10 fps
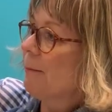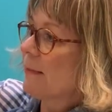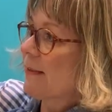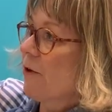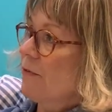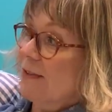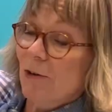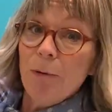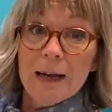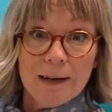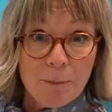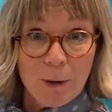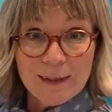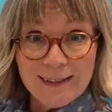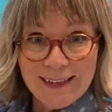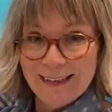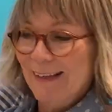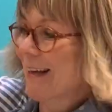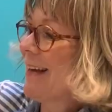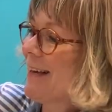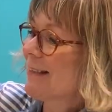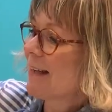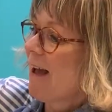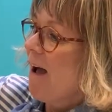So the screen printing kit,